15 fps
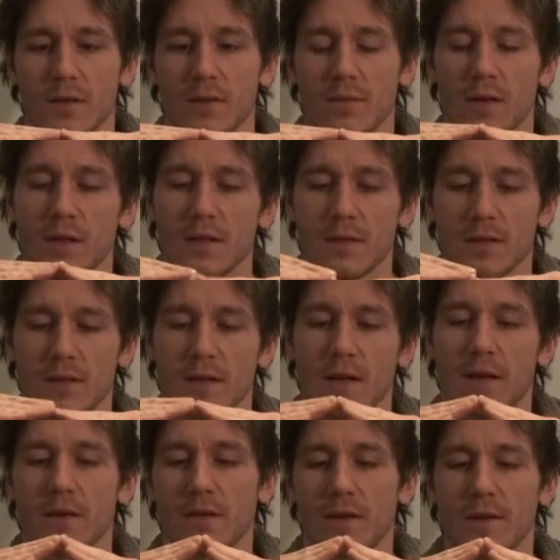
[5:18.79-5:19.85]
well, I
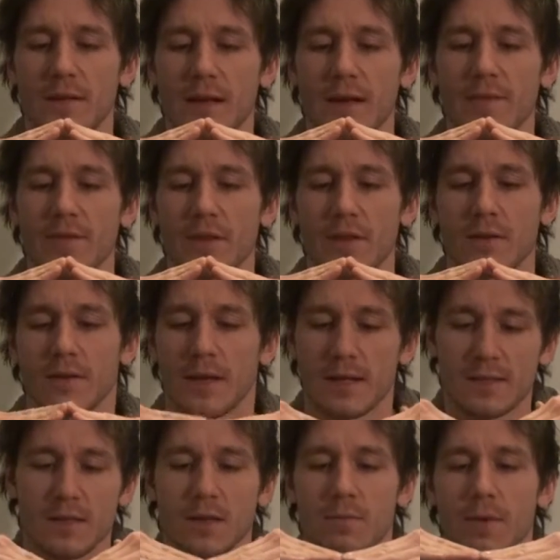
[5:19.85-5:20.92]
don't know.
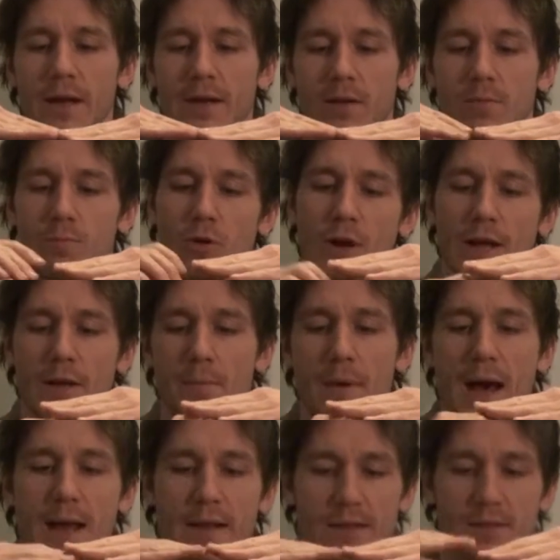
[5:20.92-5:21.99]
It's like more like a
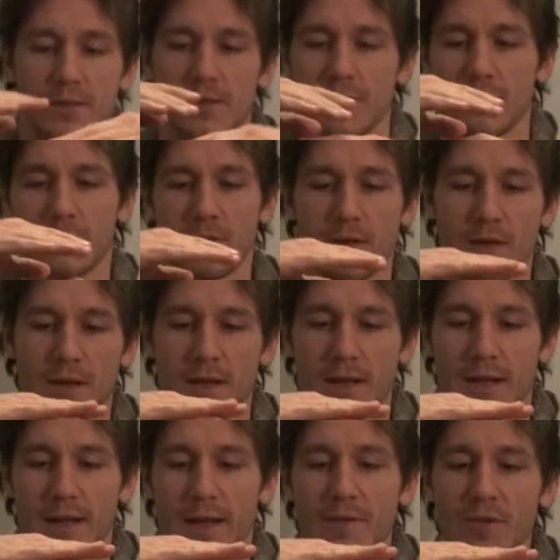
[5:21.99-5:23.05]
balance. You know,
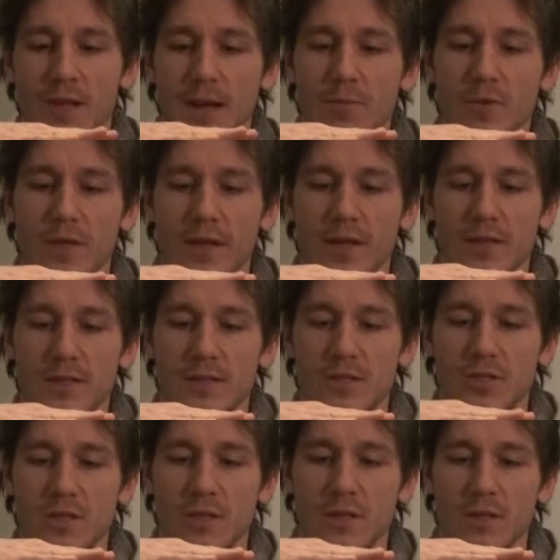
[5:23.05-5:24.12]
like every time you take a
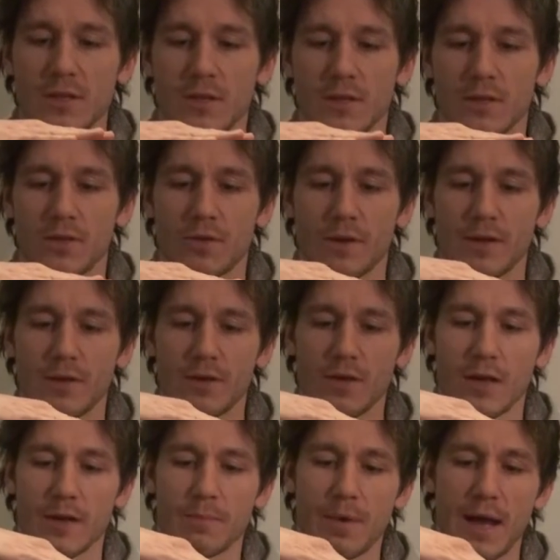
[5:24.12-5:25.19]
decision, you're either
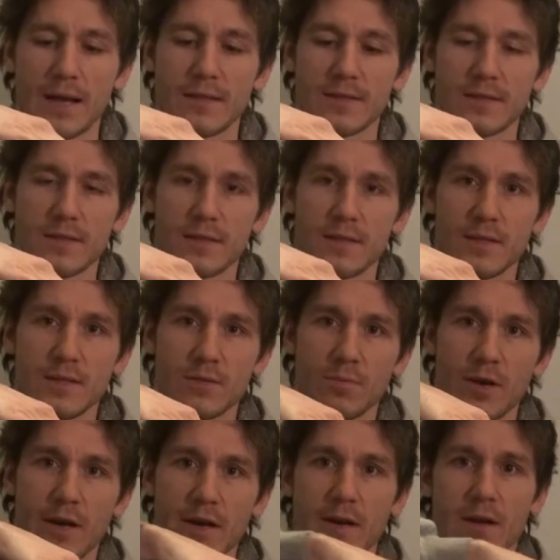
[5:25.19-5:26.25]
like balancing this
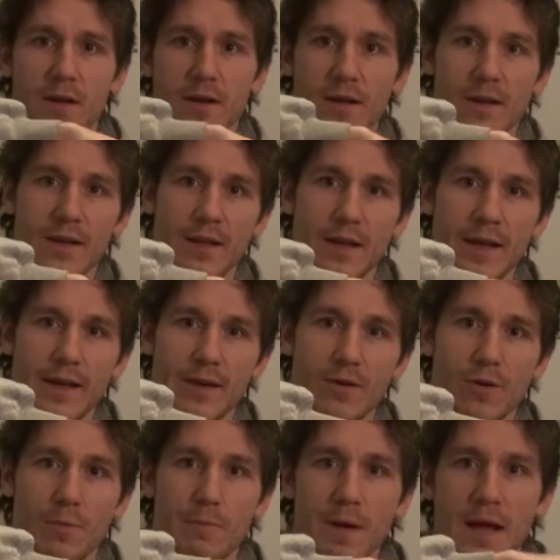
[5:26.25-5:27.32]
way, like,
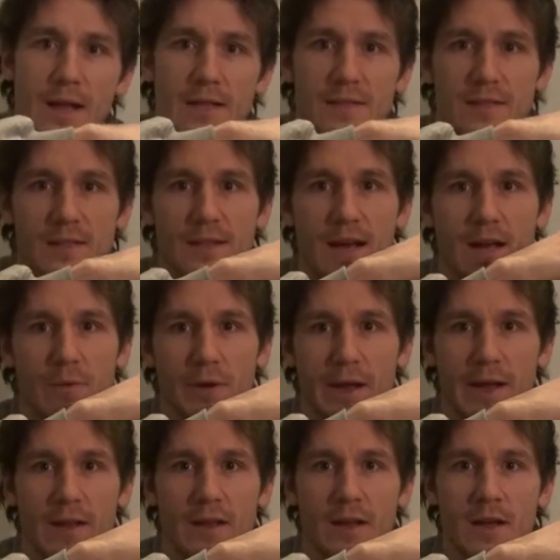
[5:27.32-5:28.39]
or balancing that way.
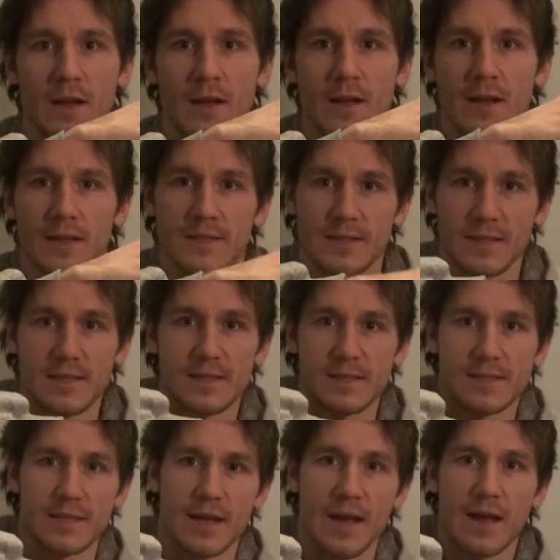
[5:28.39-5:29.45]
And let's say this
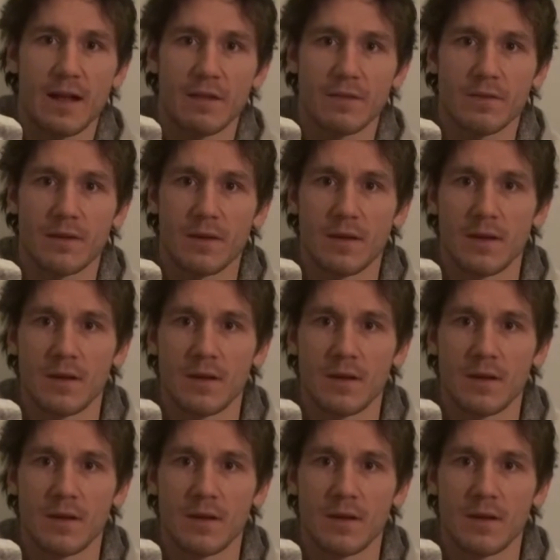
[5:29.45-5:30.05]
is health.